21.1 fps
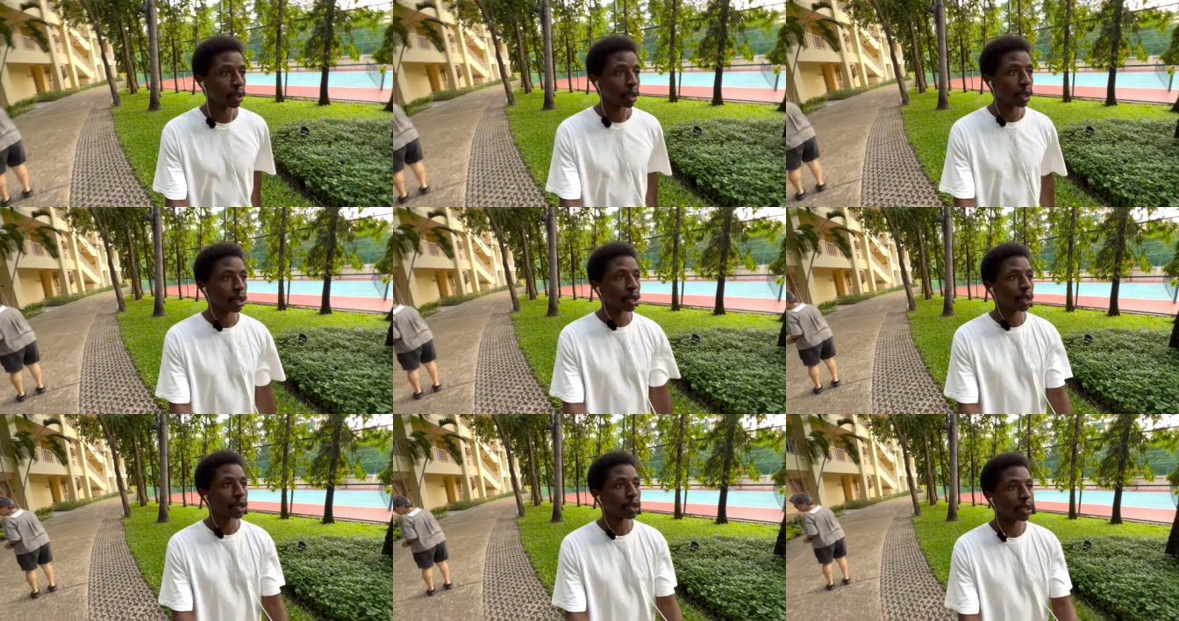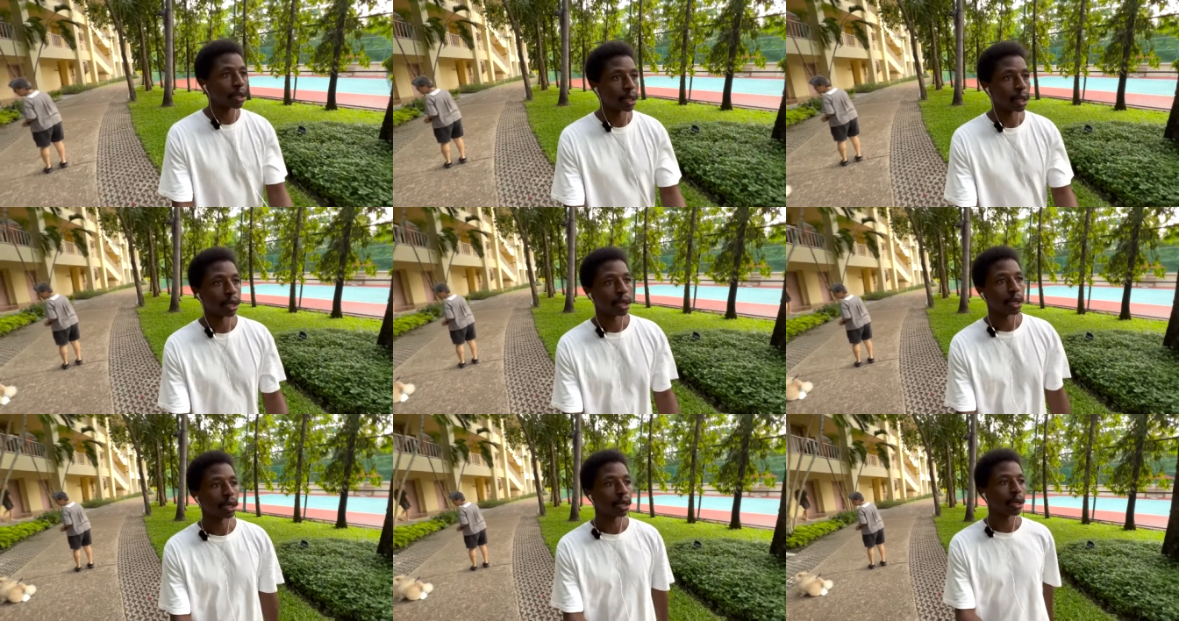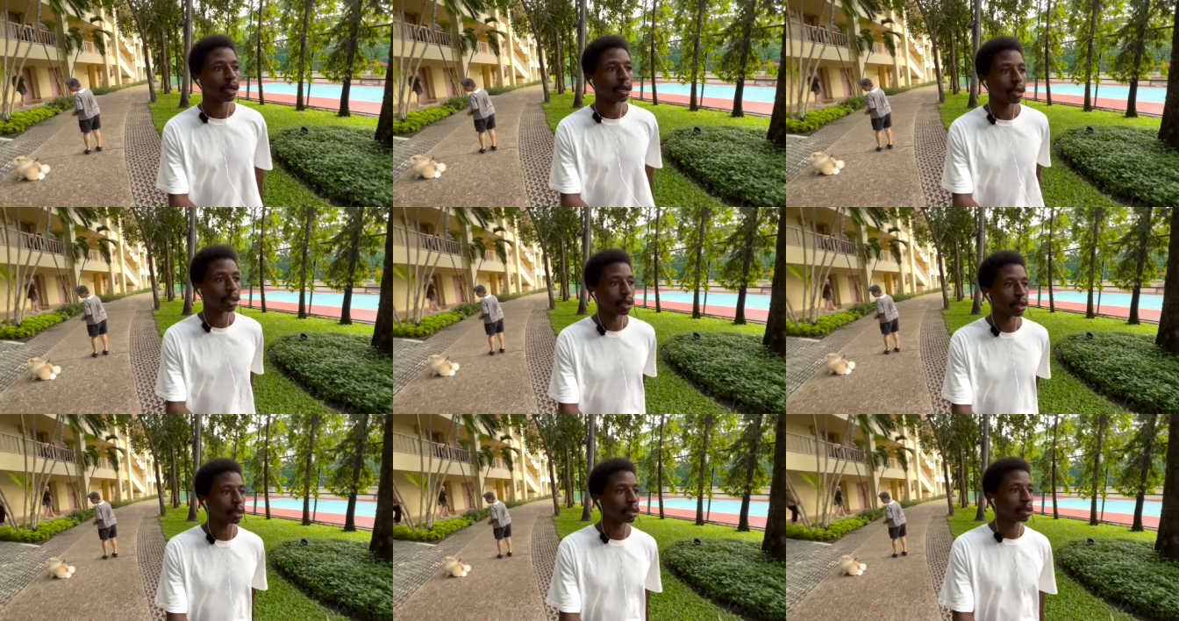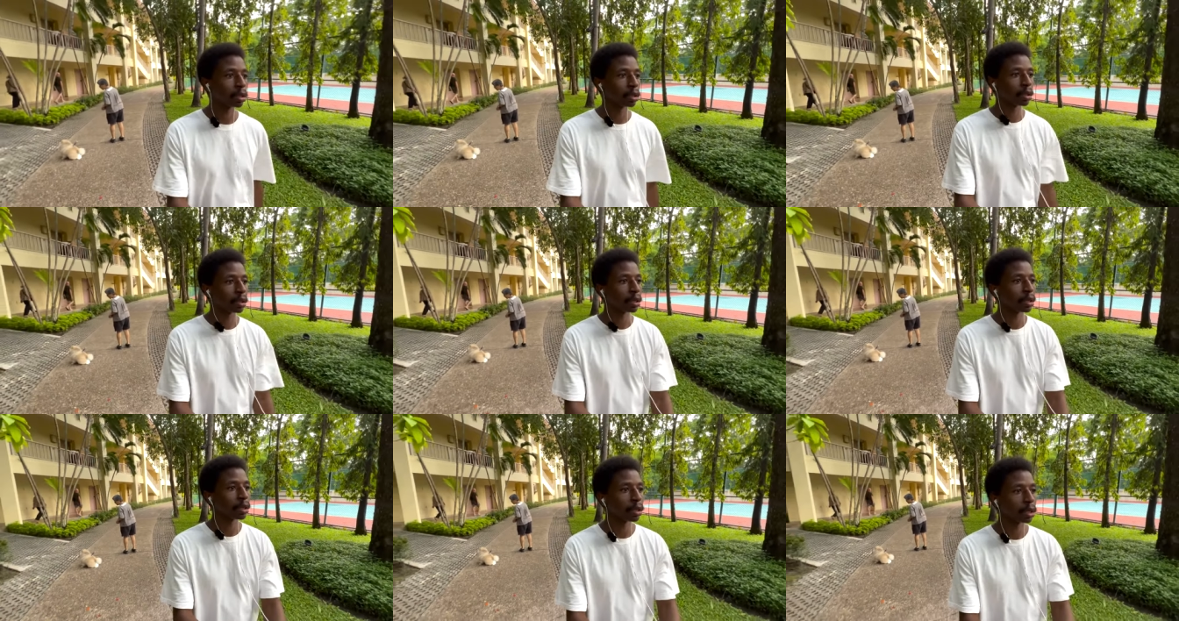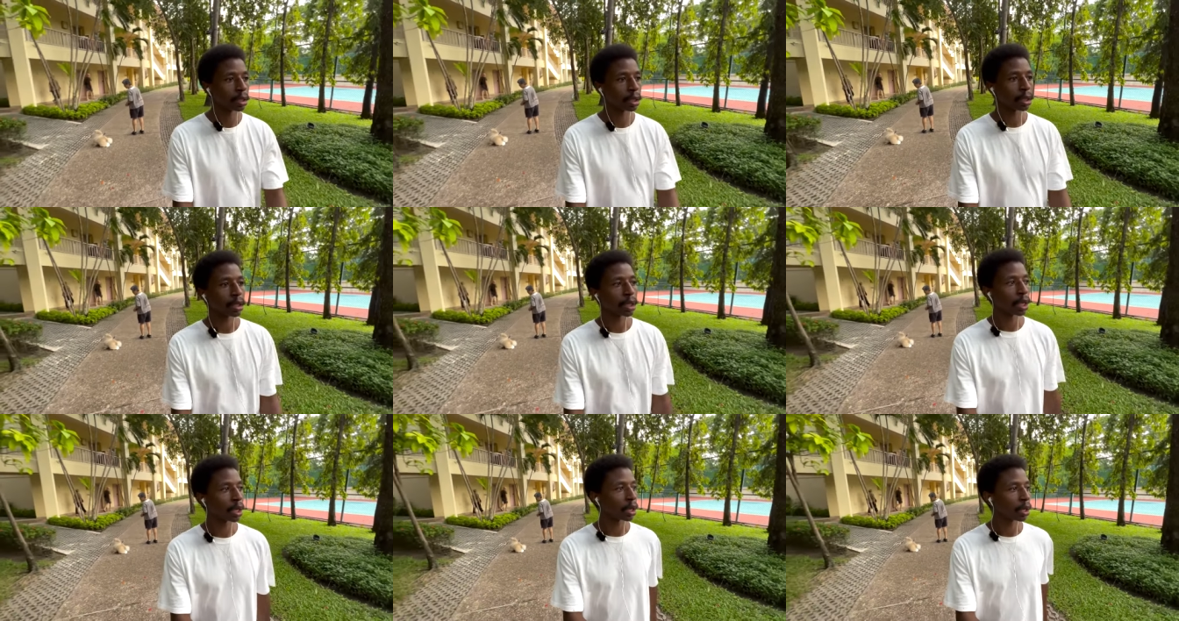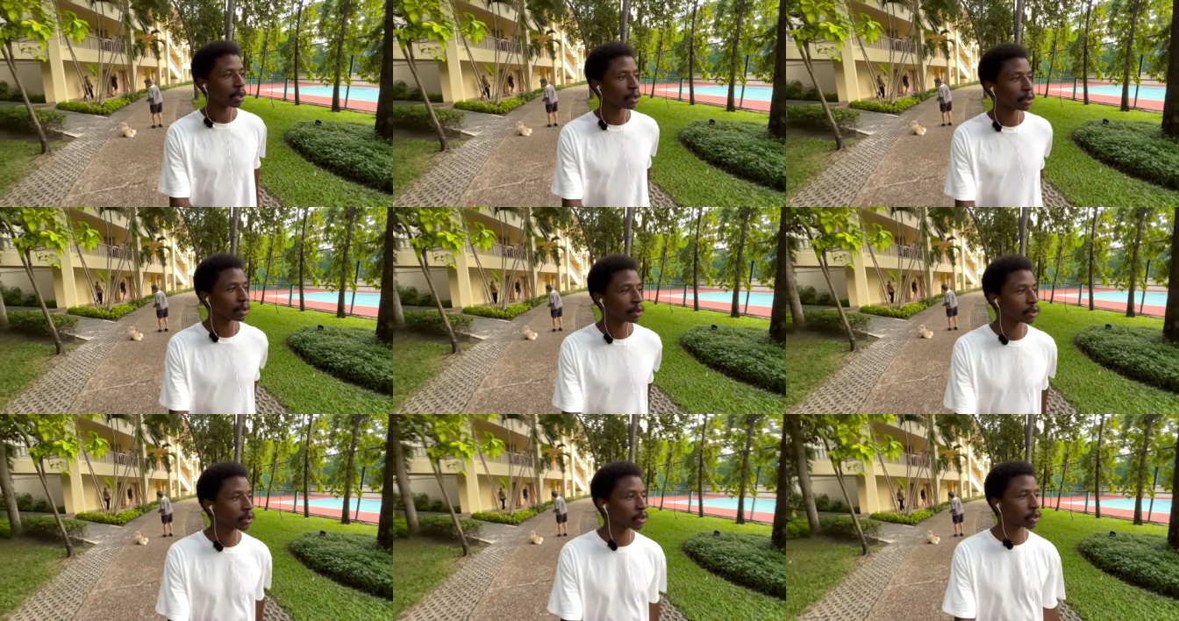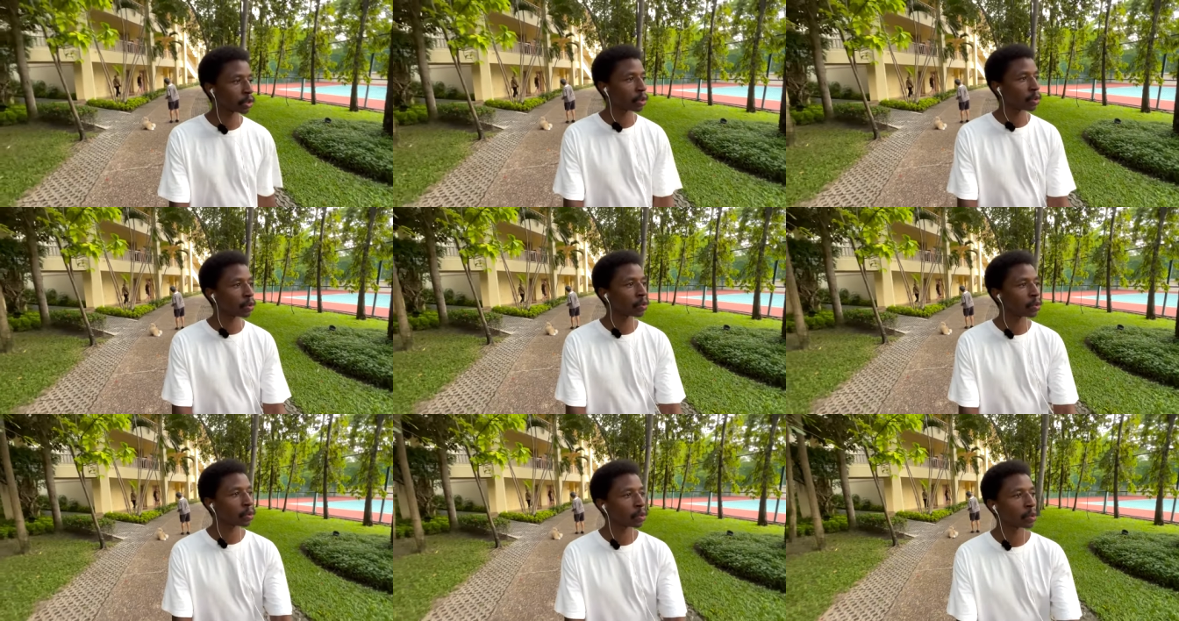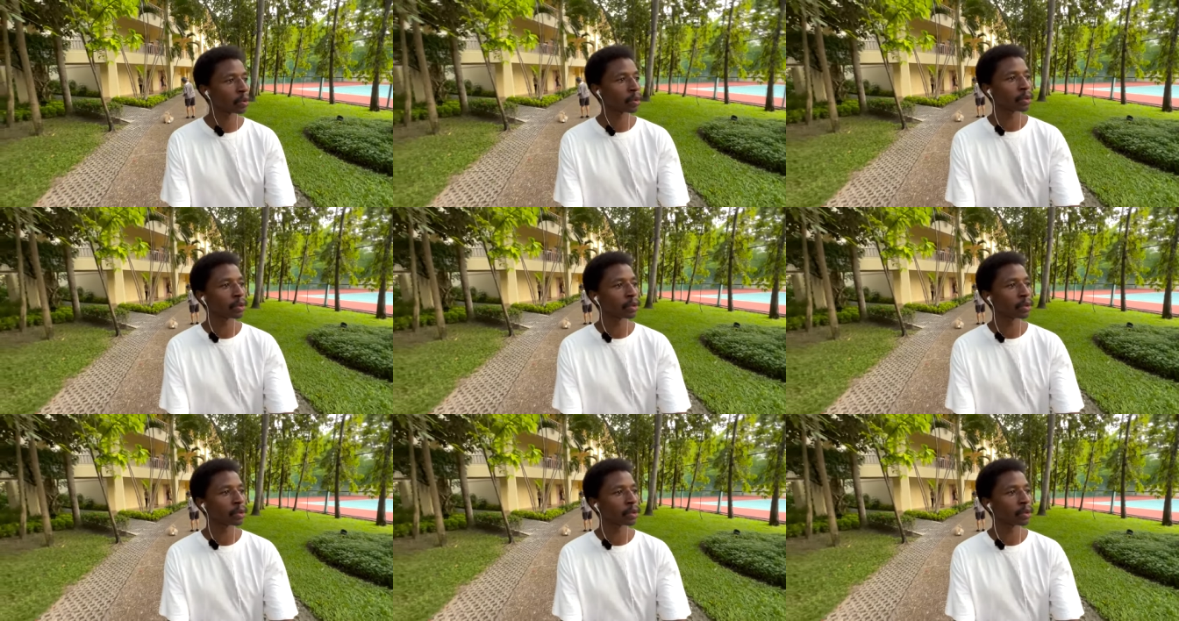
And uh, yeah, so